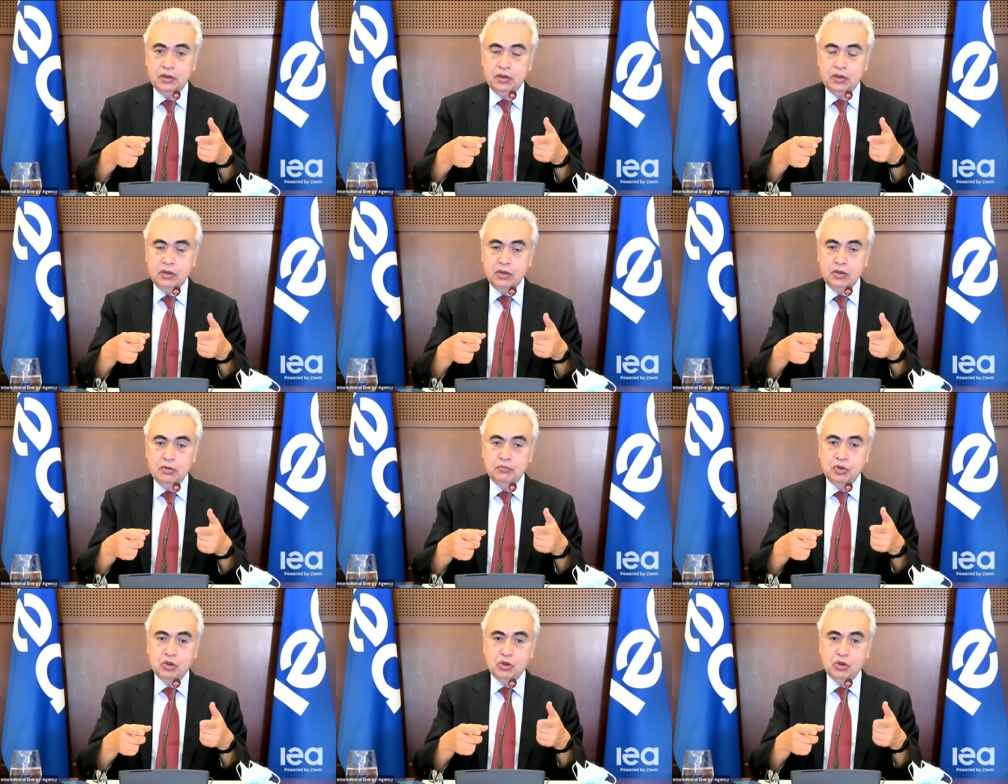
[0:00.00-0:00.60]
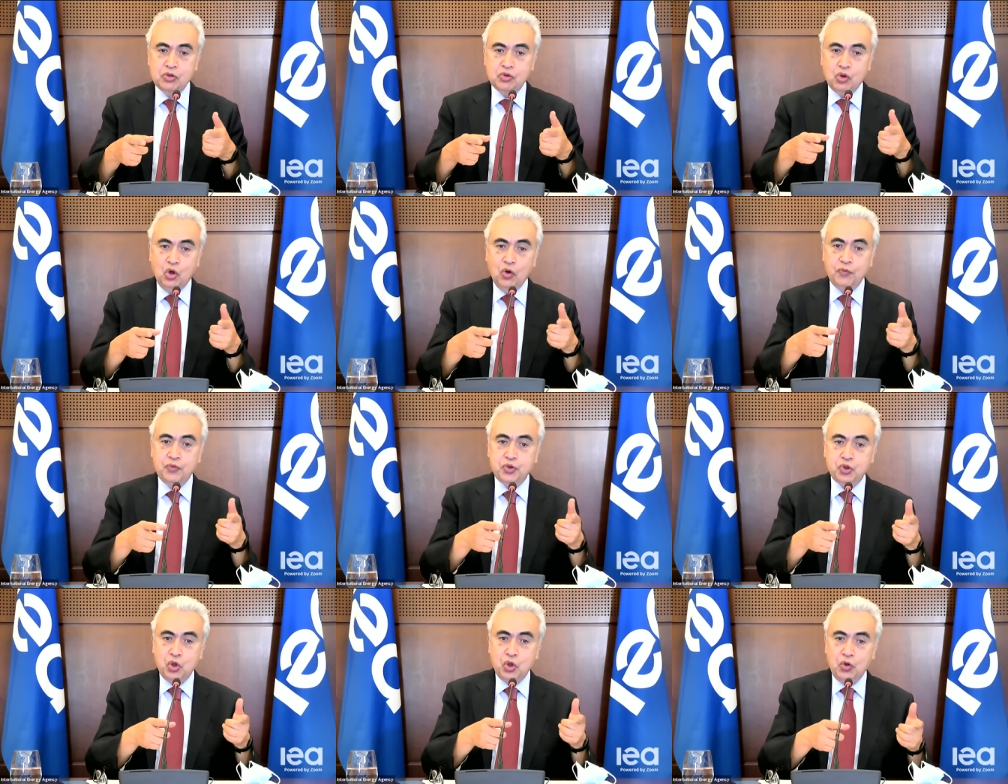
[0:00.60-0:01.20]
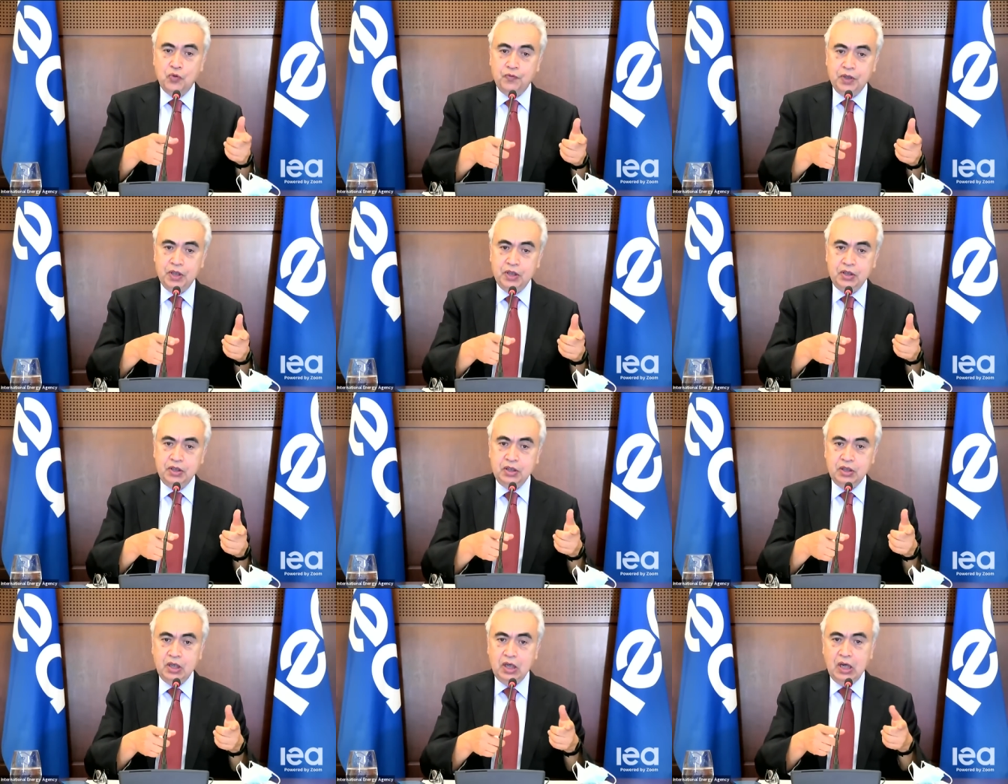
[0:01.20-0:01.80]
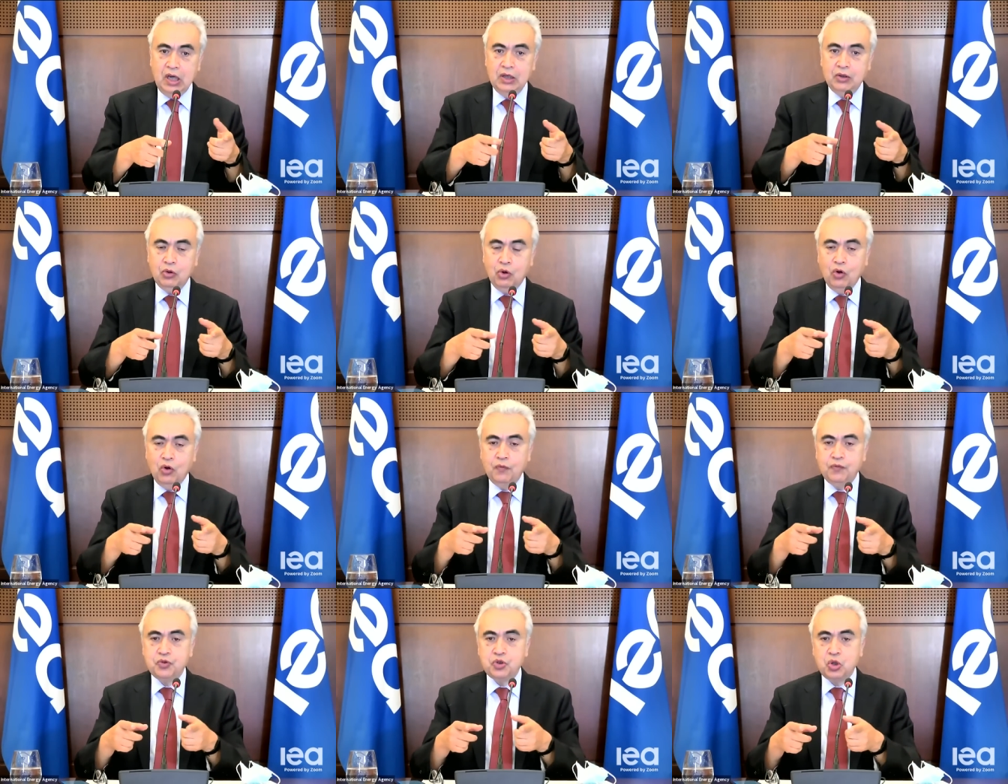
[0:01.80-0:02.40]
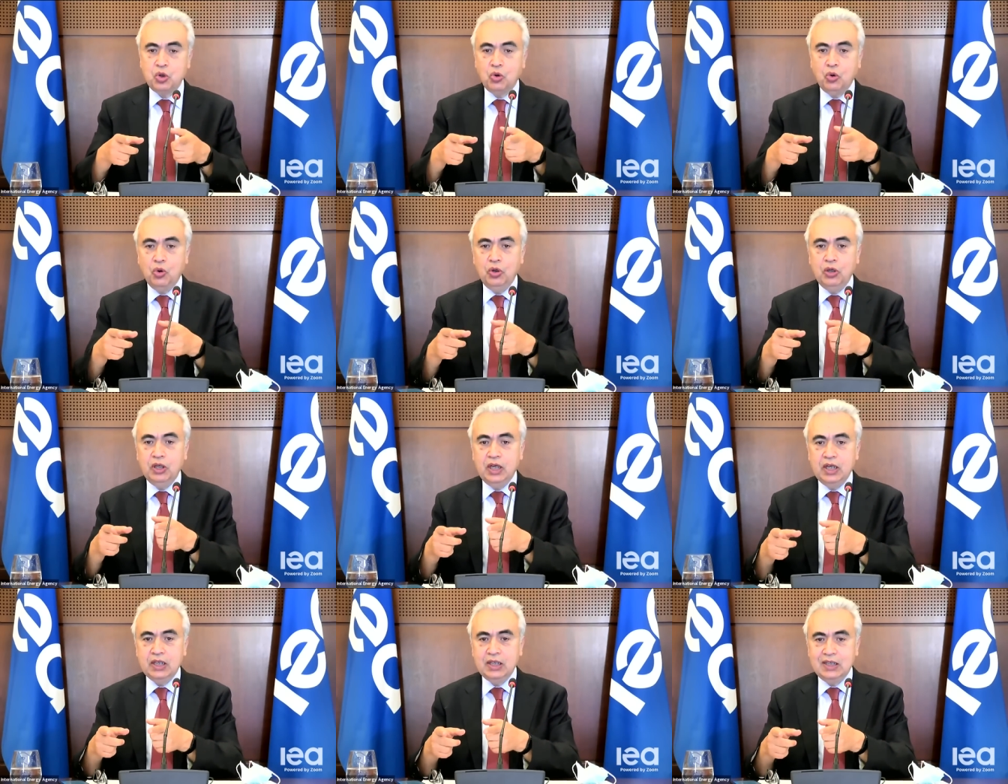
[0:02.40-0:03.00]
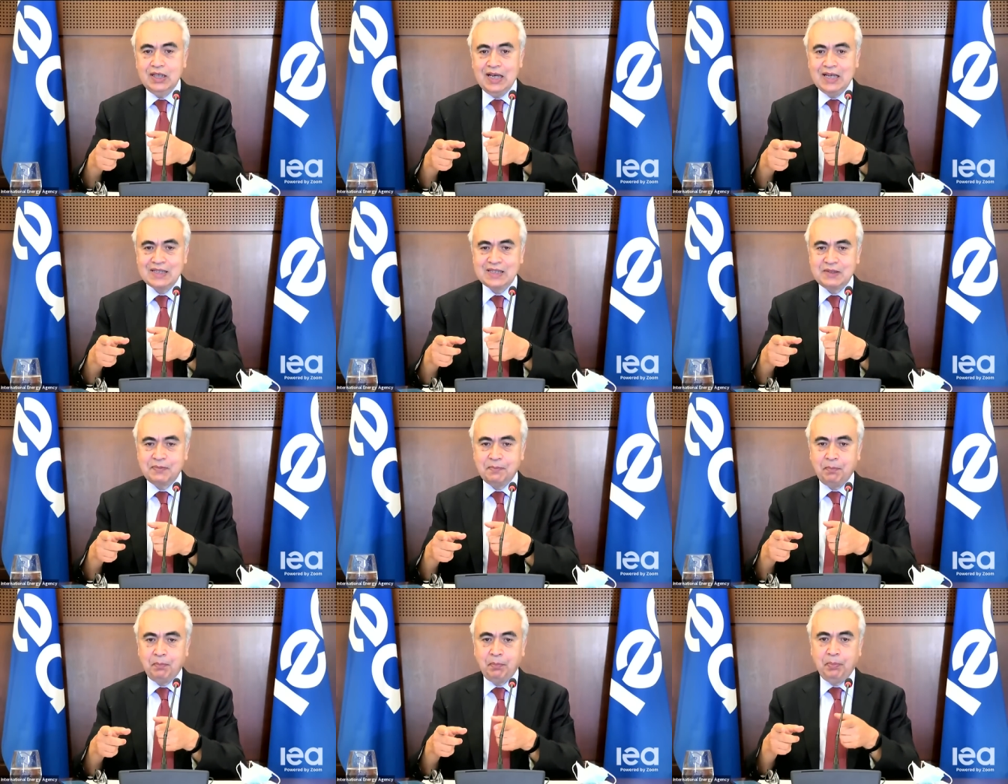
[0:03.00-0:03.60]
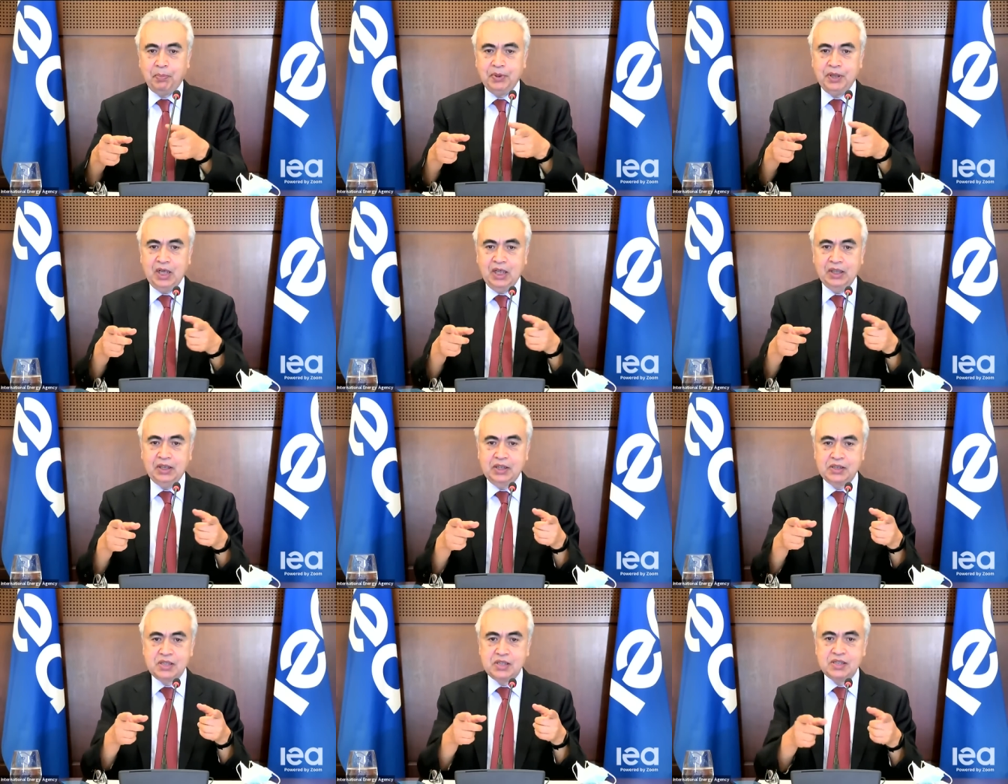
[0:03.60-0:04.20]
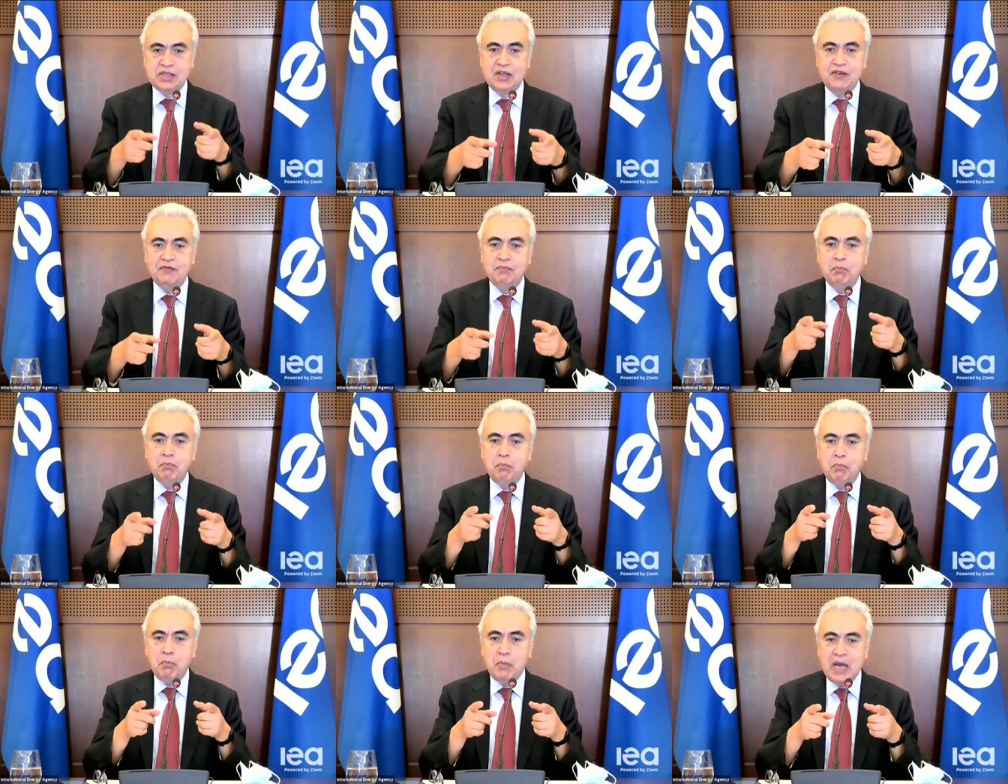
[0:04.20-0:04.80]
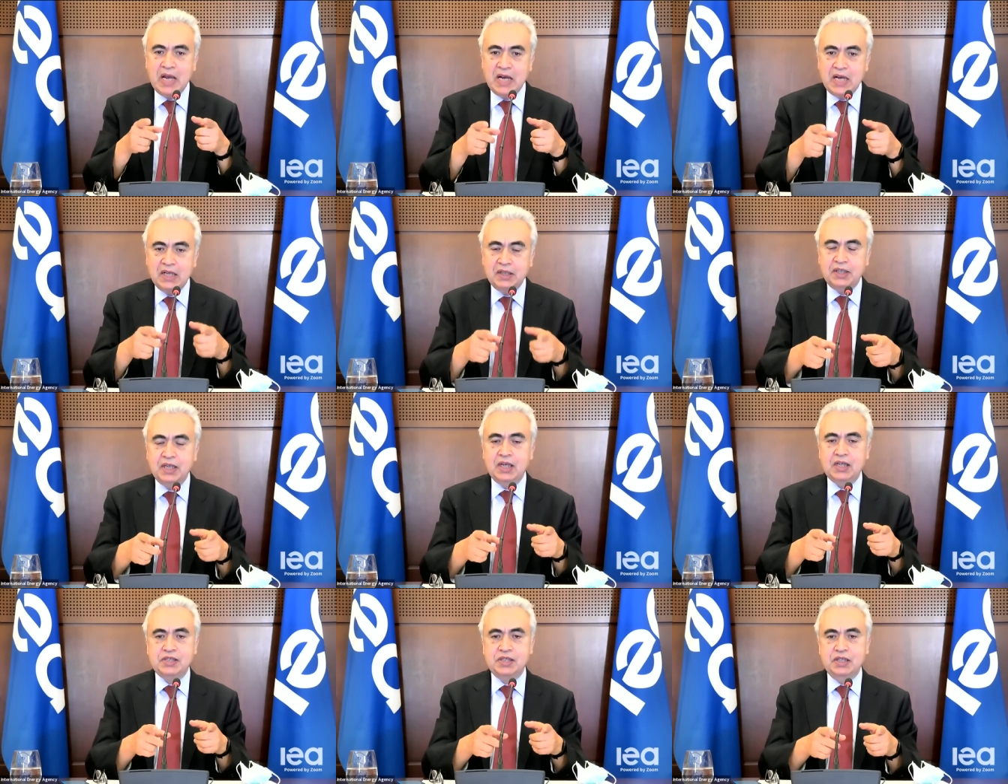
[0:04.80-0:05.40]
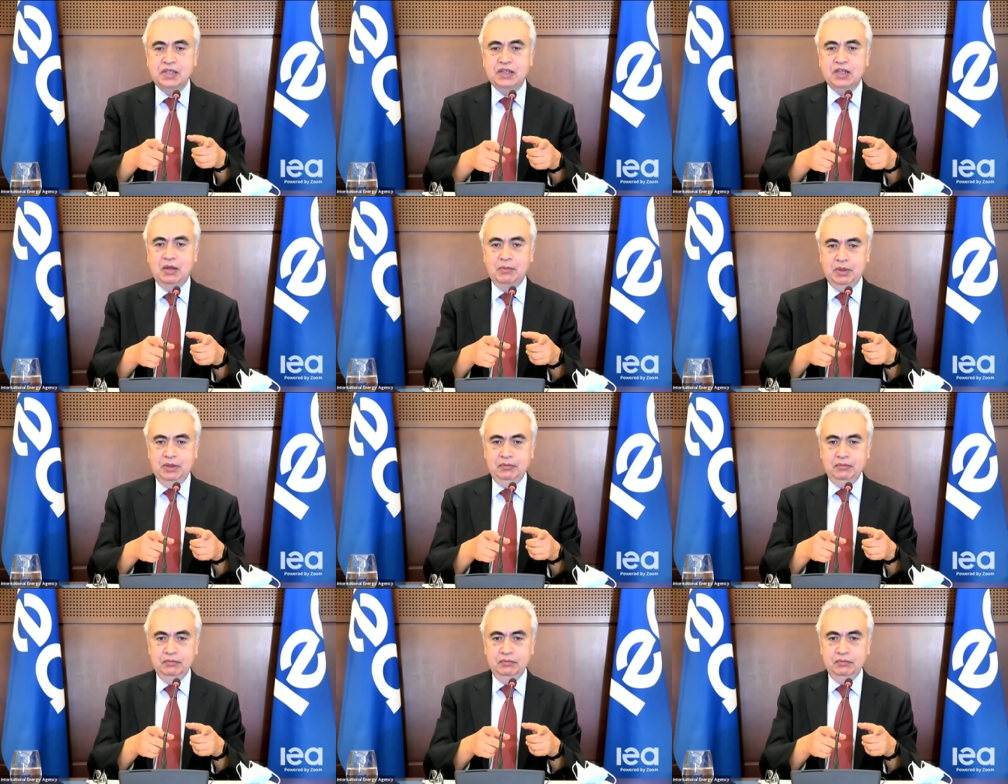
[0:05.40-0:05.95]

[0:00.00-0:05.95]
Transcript: because offshore wind and offshore oil and gas practices have many things in common.